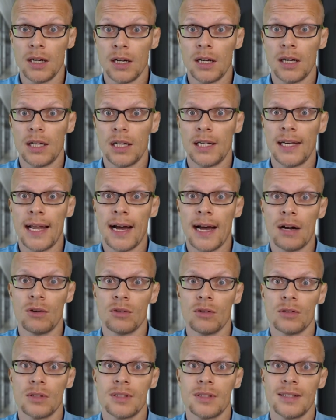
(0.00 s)

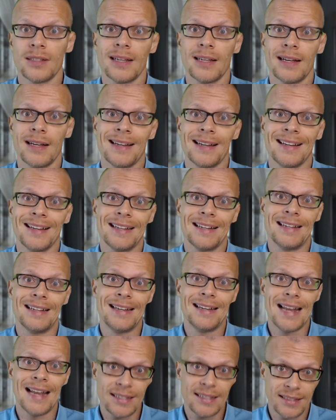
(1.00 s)
allows
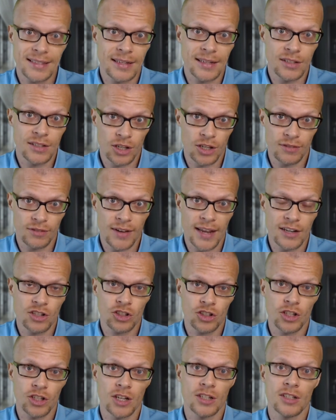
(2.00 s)
less
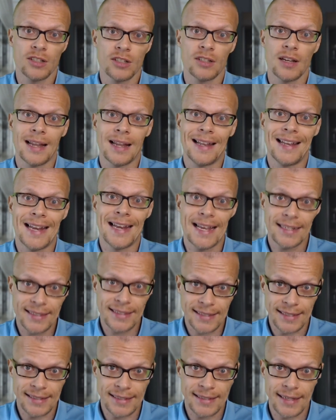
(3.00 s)
intervention,
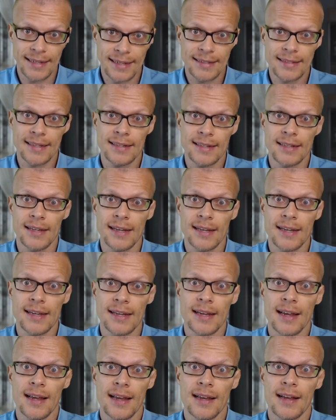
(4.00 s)
less
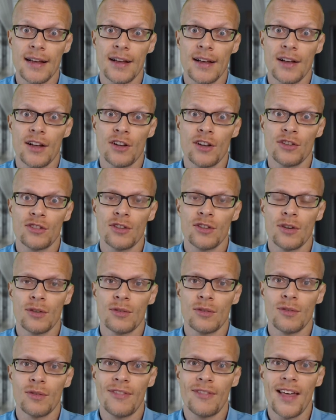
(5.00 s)
intensity.
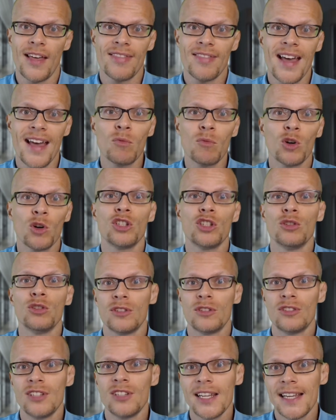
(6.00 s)
So then that what you
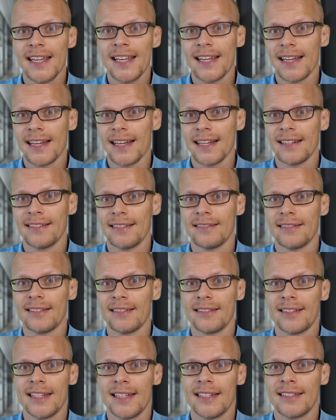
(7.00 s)
see
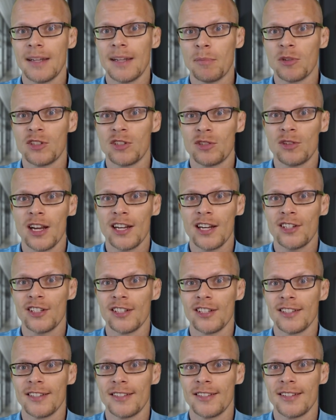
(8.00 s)
in these
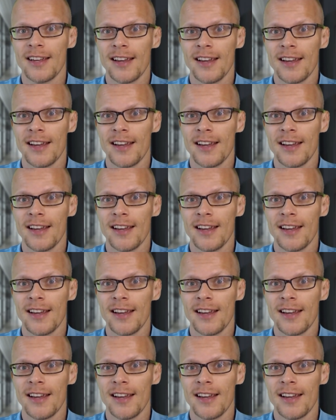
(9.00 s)
demonstrations,